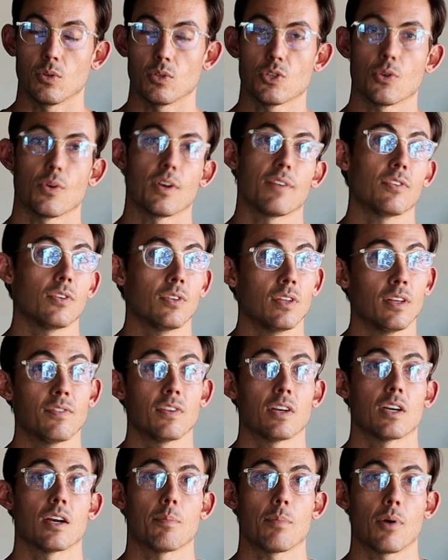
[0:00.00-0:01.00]
So if you live
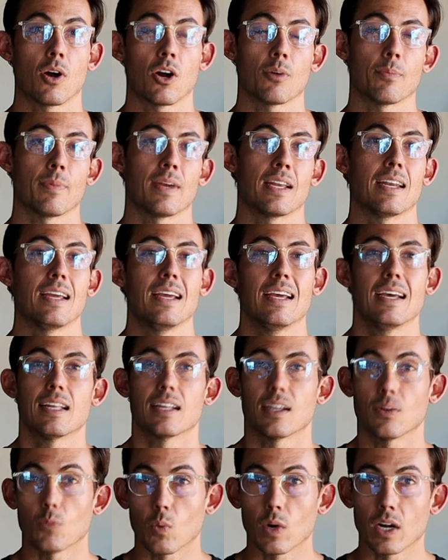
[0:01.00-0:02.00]
in an apartment
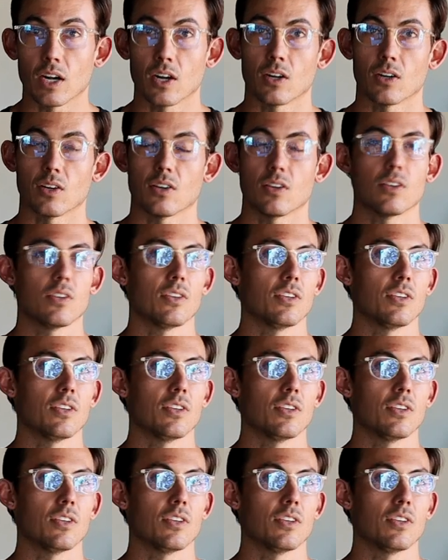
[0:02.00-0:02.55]
where